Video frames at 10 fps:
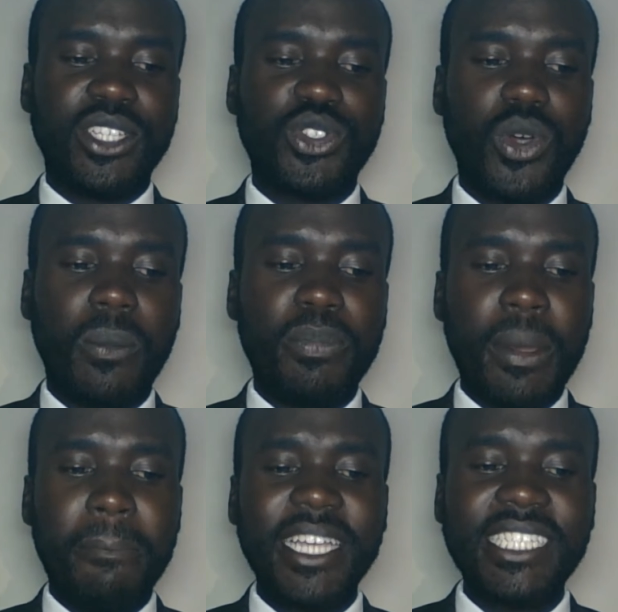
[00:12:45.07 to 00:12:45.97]
So
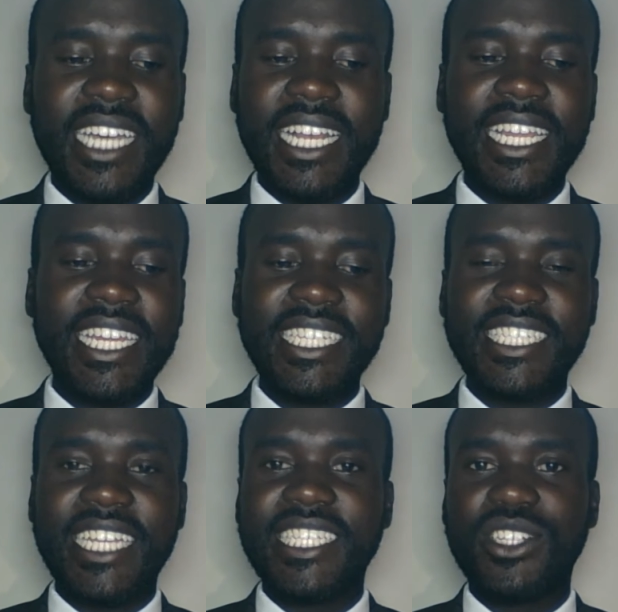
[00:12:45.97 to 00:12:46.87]
basically,
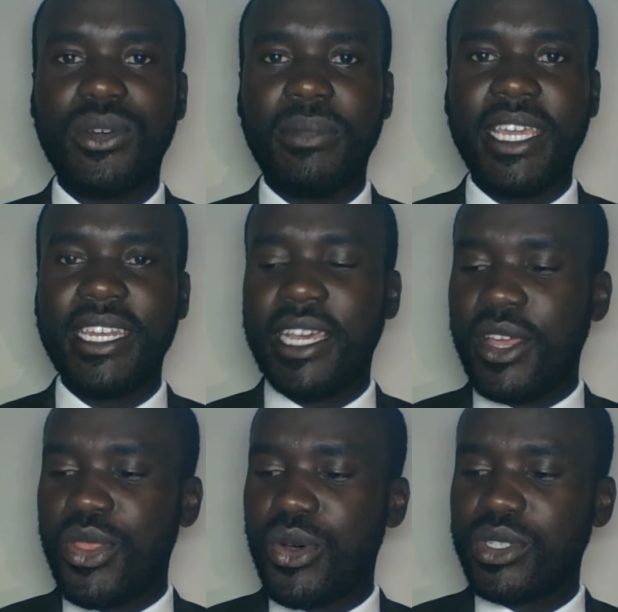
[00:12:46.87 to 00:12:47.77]
ladies and gentlemen,
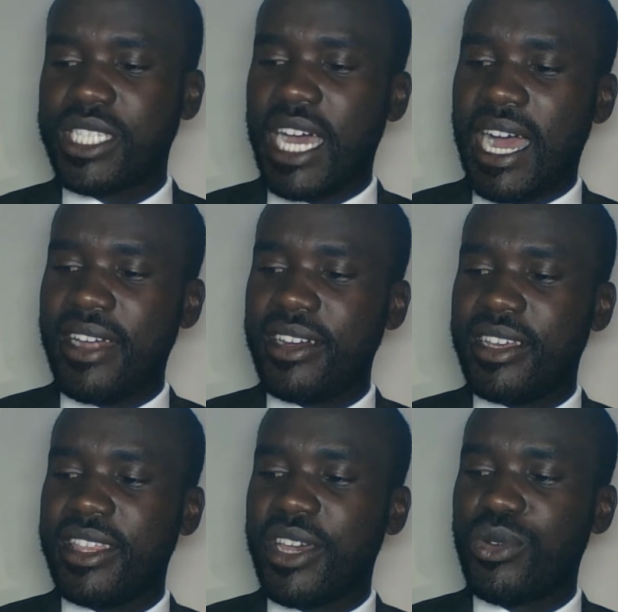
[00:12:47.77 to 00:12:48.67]
those are
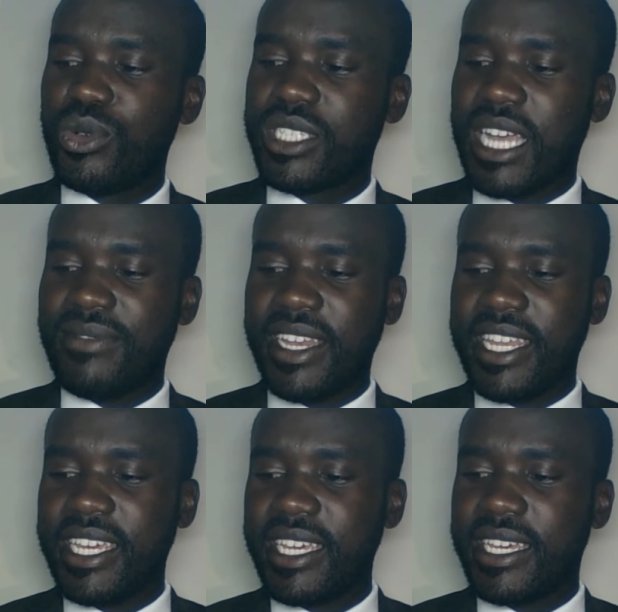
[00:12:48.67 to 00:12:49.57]
the rules
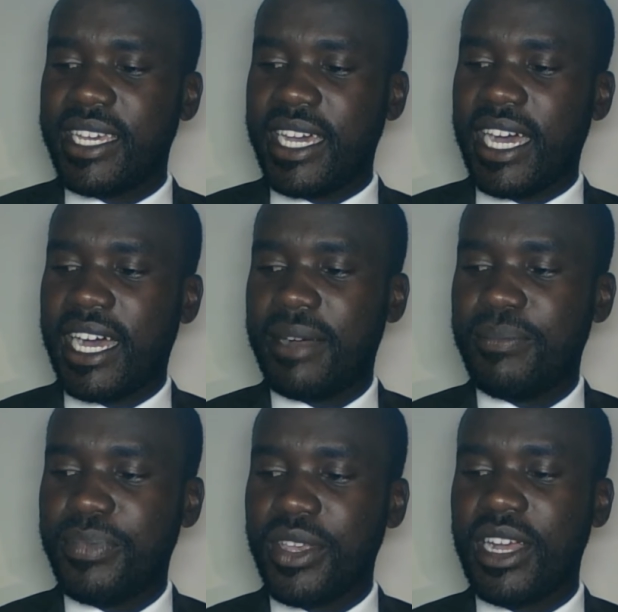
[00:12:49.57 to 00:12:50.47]
governing
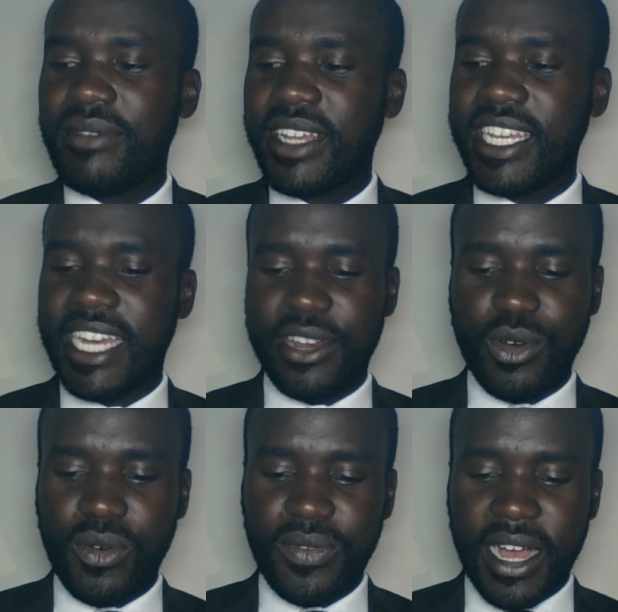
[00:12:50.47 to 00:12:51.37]
an
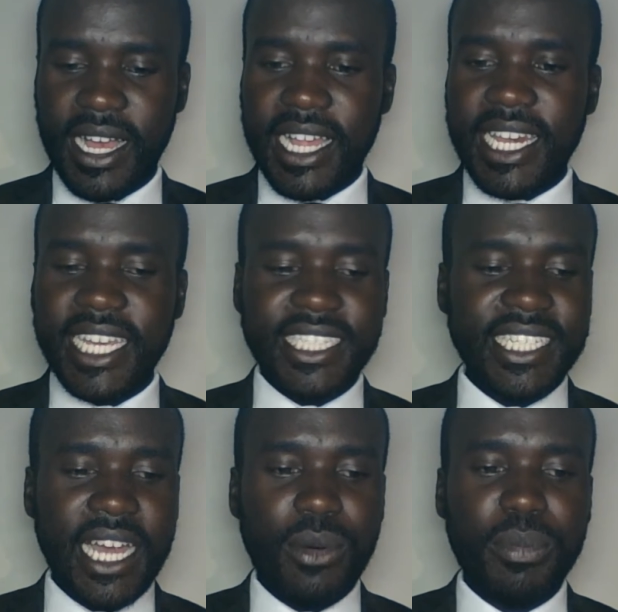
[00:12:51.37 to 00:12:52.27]
offer. Let's
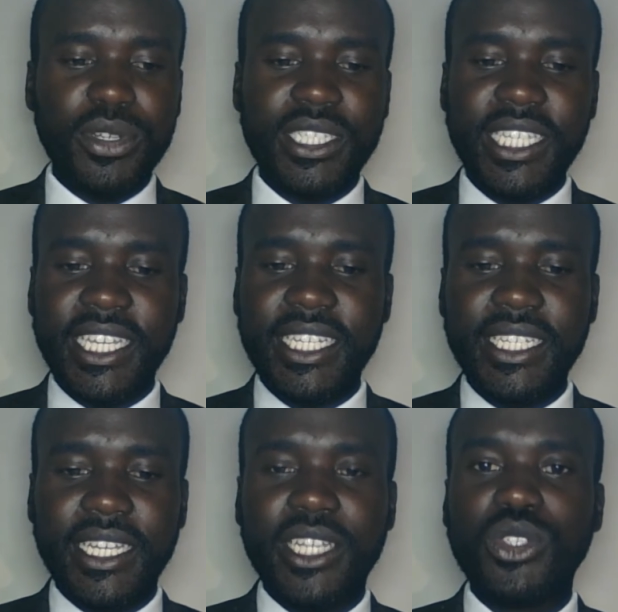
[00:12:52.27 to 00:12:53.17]
now proceed
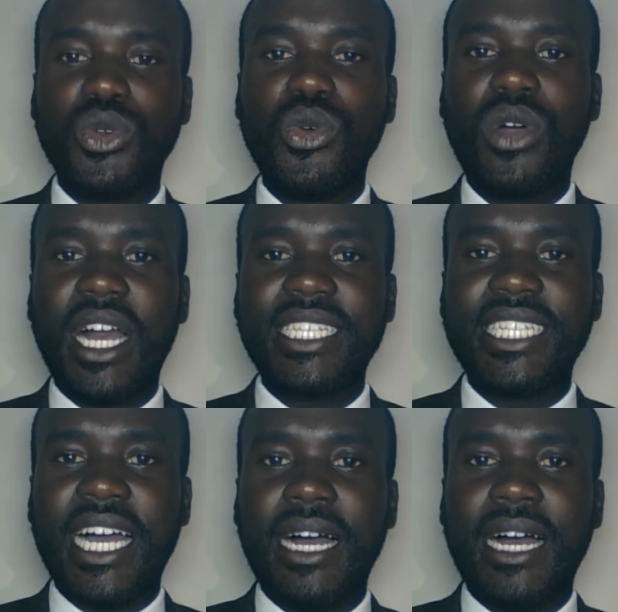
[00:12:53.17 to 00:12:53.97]
to look at